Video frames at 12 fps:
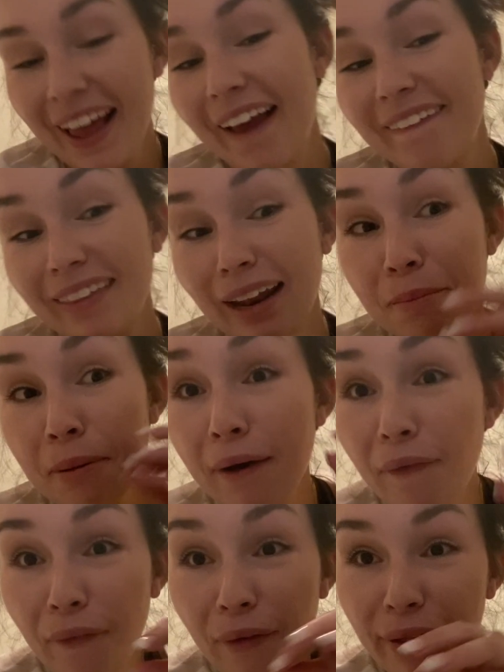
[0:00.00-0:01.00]
and then I put
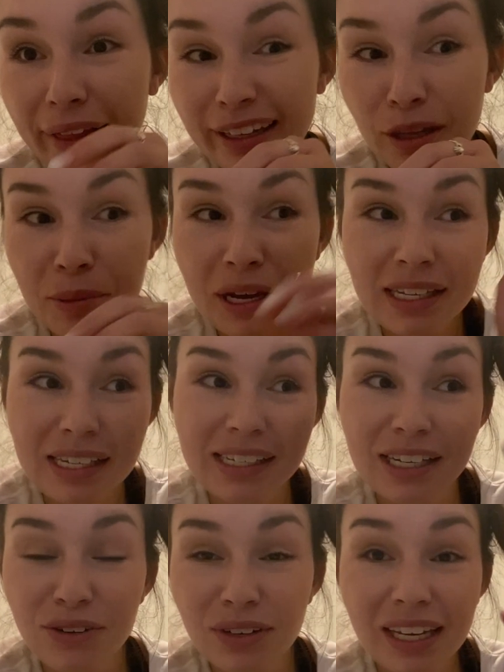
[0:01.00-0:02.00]
all, like, the pieces that
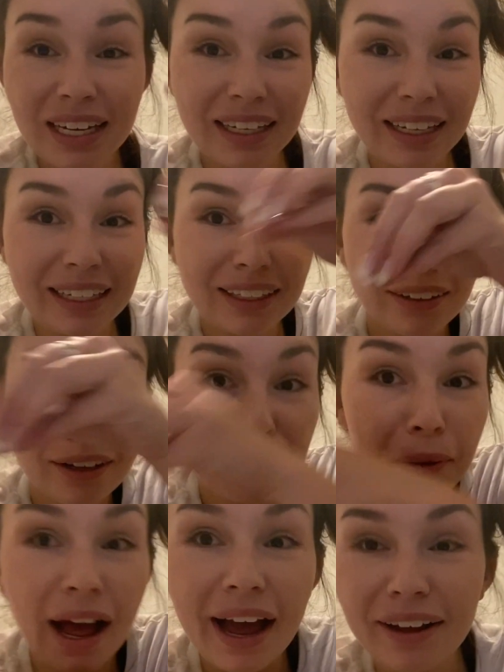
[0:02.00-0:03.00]
you needed in, like, their little
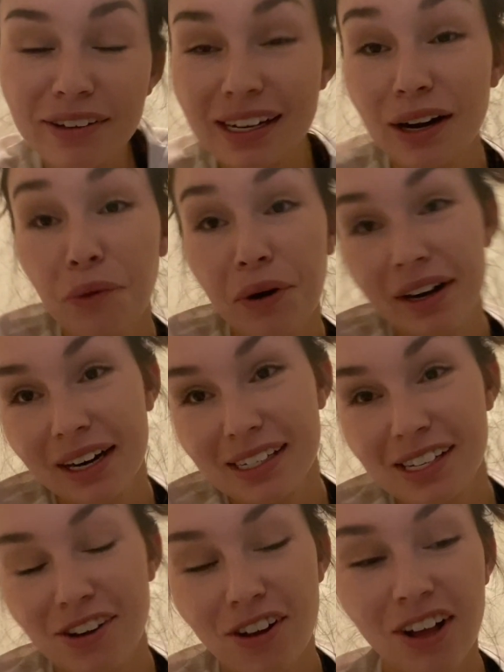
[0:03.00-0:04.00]
piles, and I'd organize
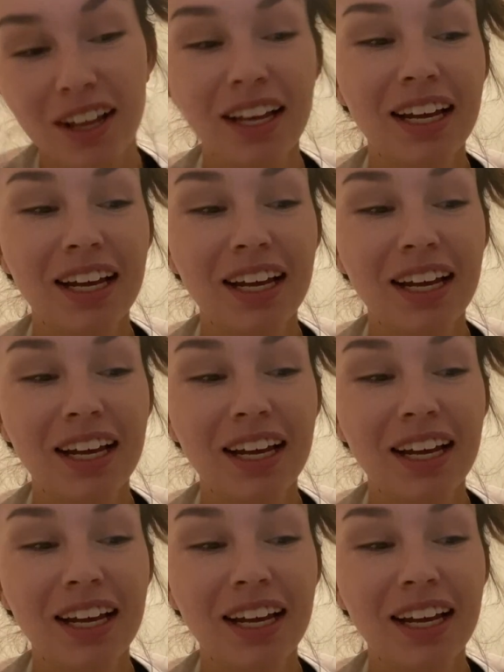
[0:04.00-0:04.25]
it all.